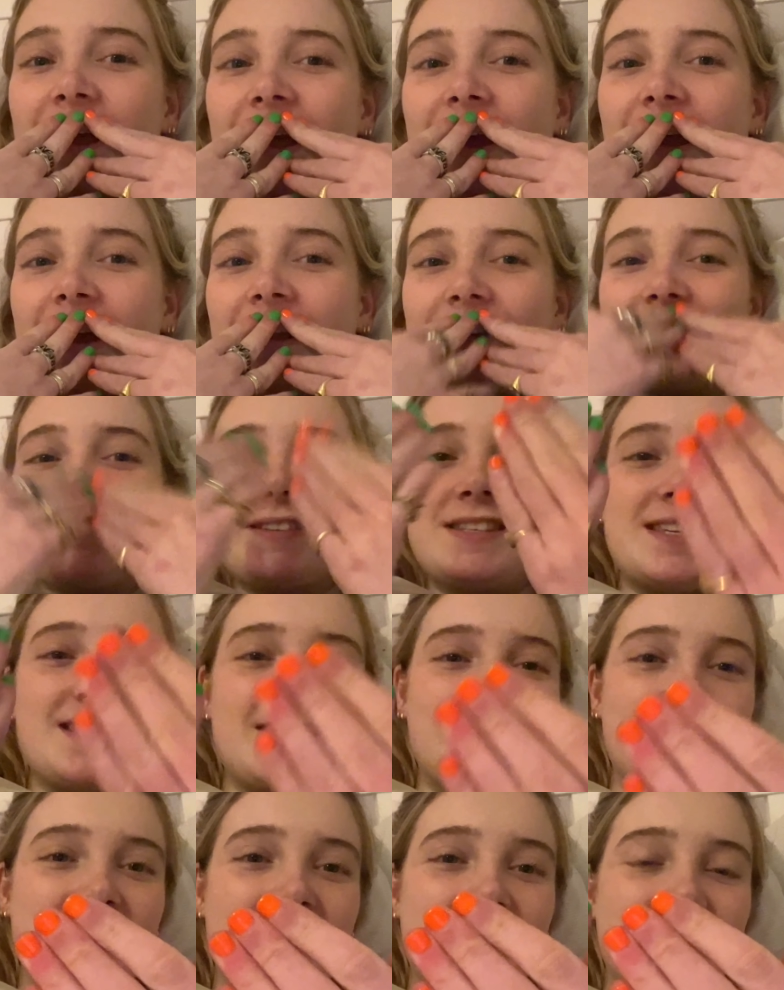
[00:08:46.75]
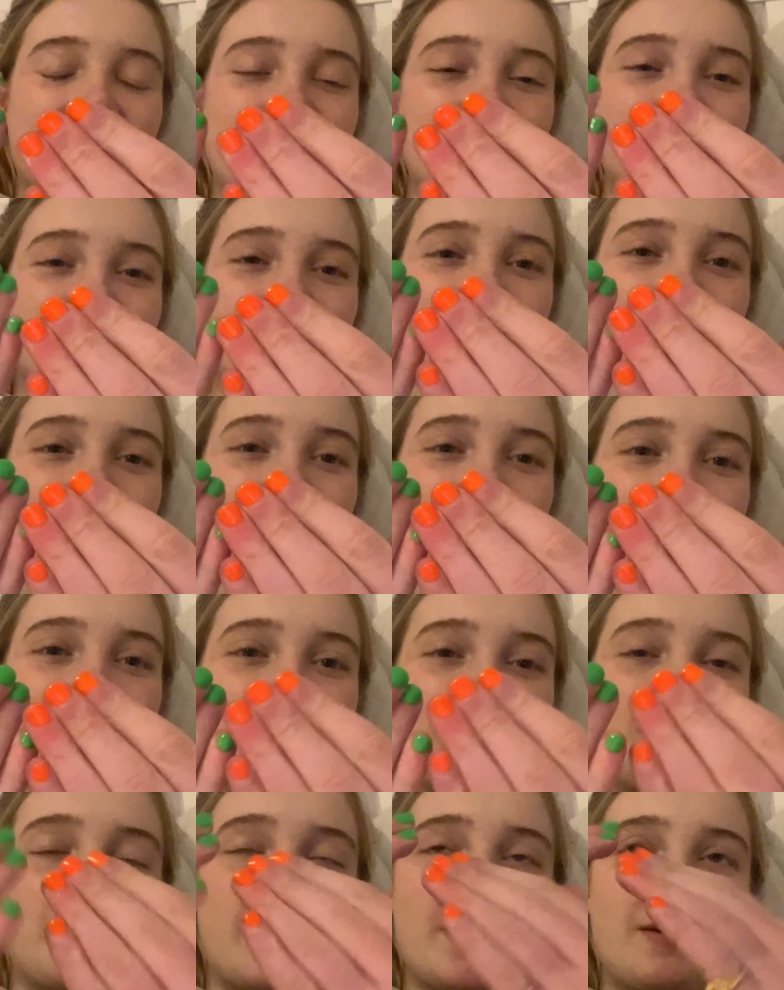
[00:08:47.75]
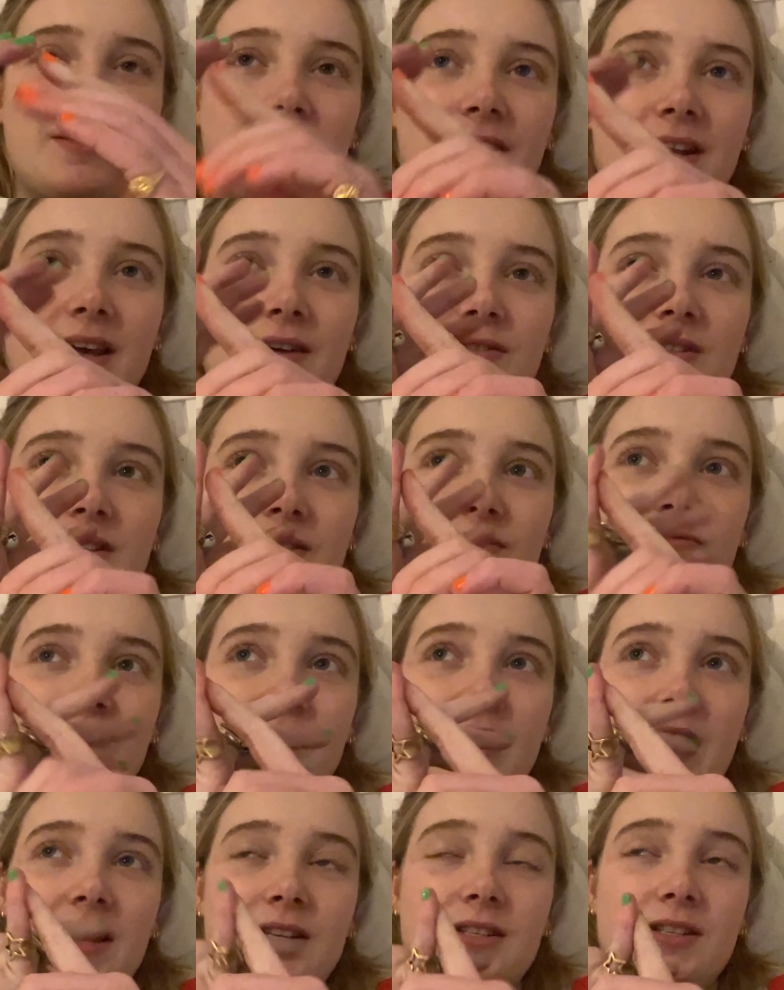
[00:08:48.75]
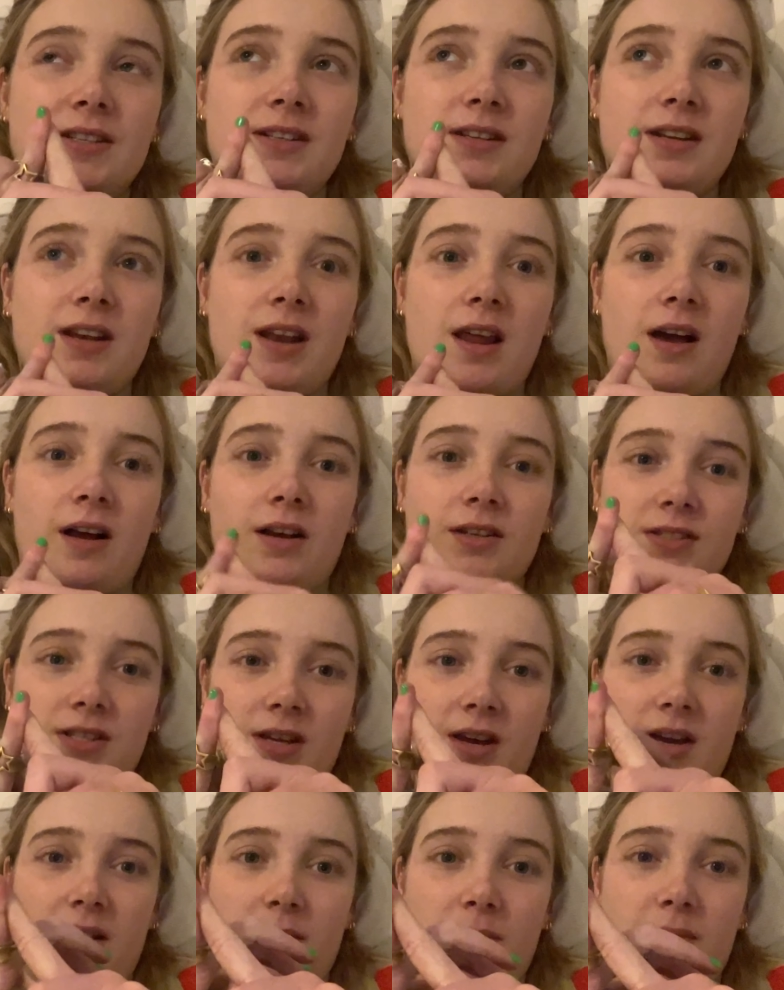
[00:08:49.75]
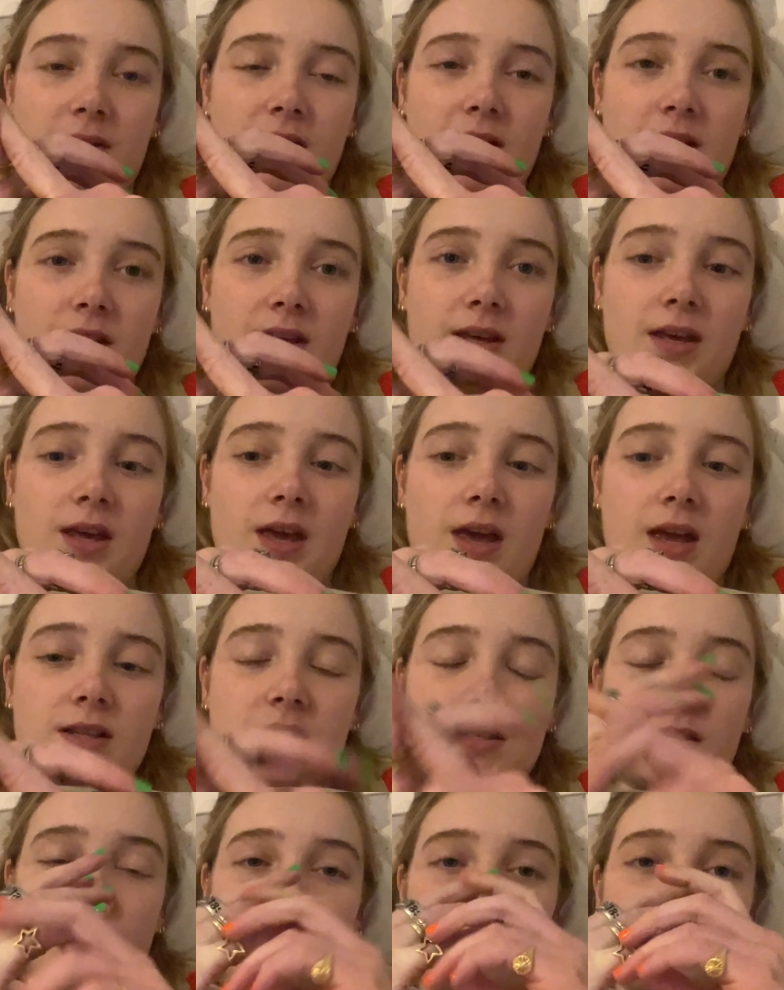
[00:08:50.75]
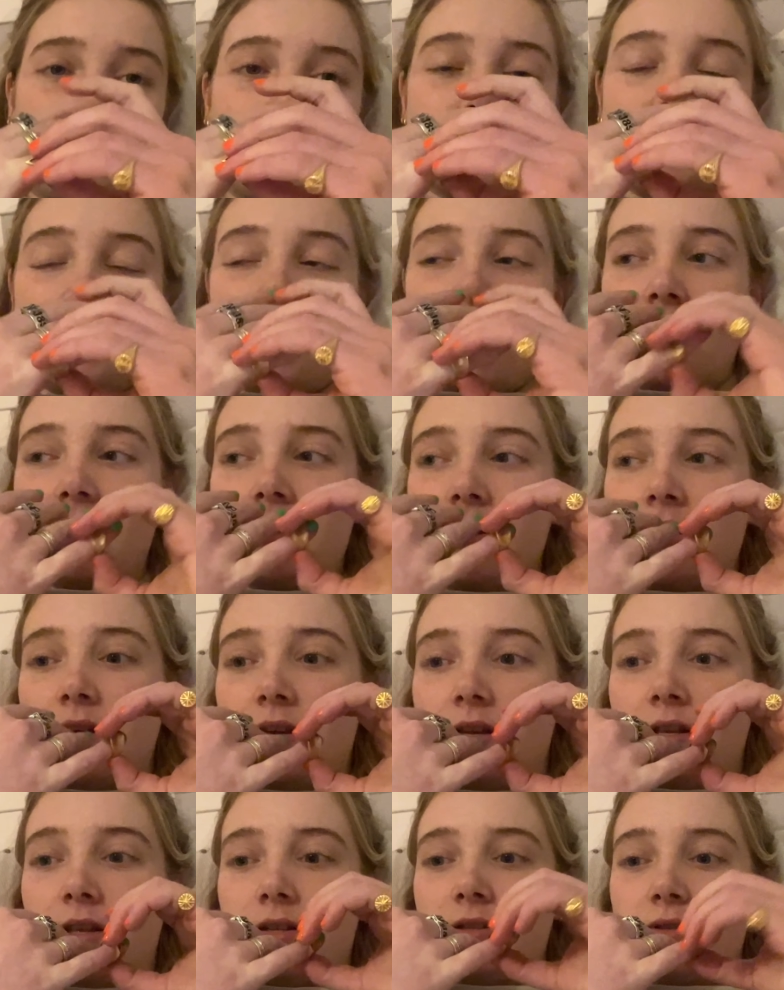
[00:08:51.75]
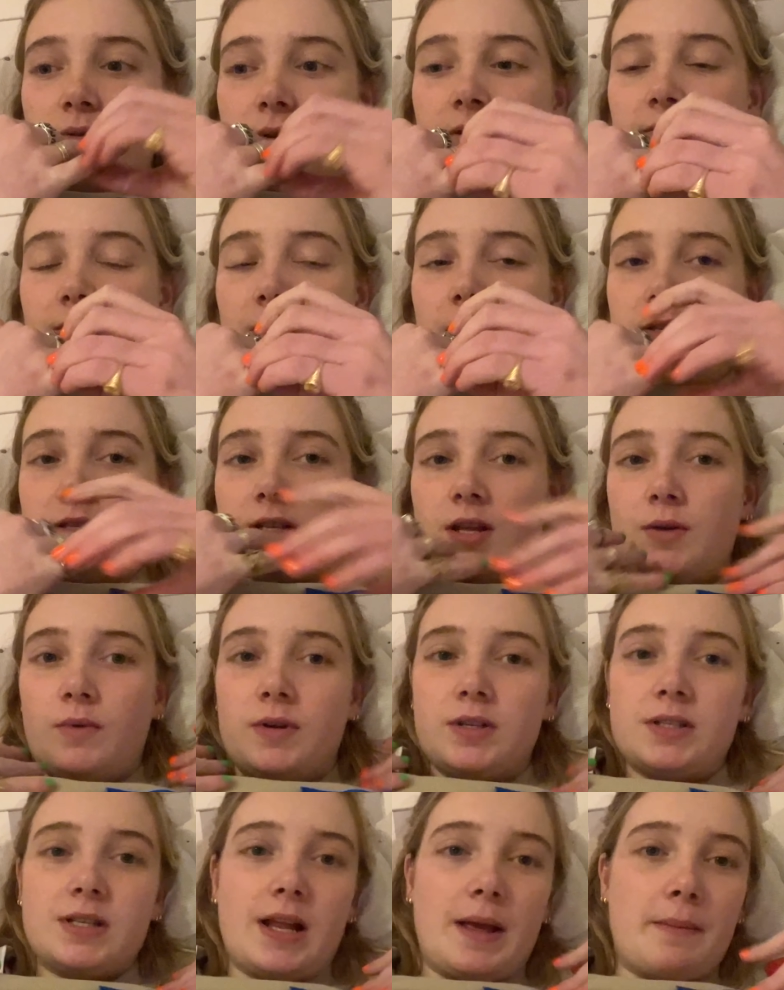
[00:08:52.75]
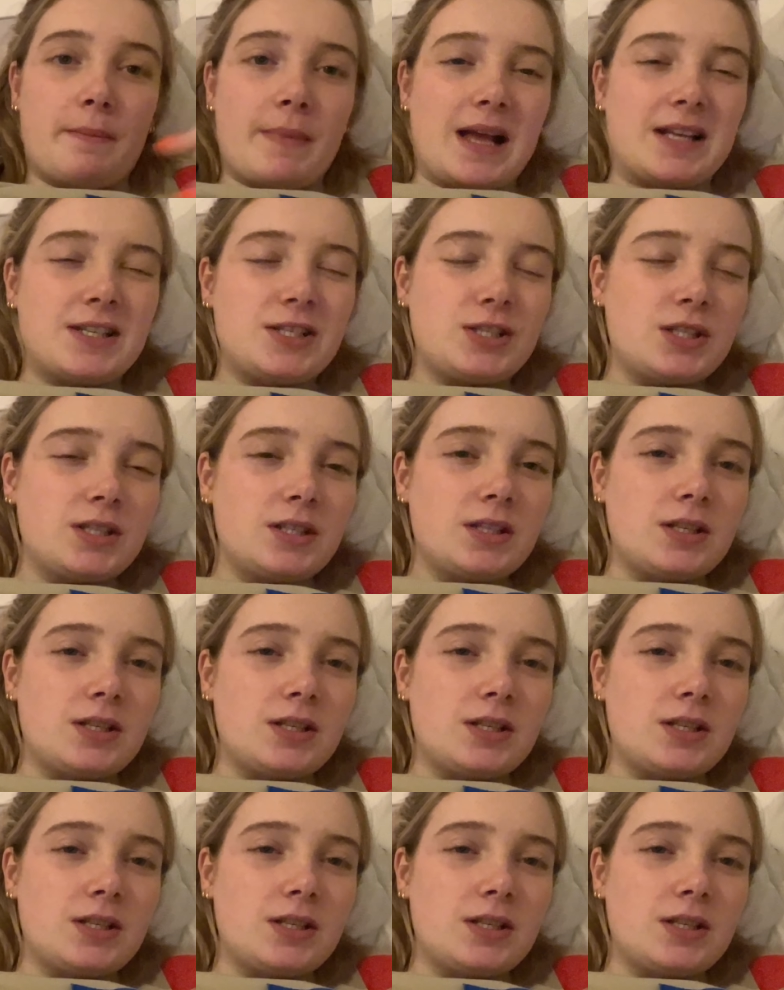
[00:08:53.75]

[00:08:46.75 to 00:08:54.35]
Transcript: And ever since, I got my nails done red last time to go, because I had a 21st and I wanted to like match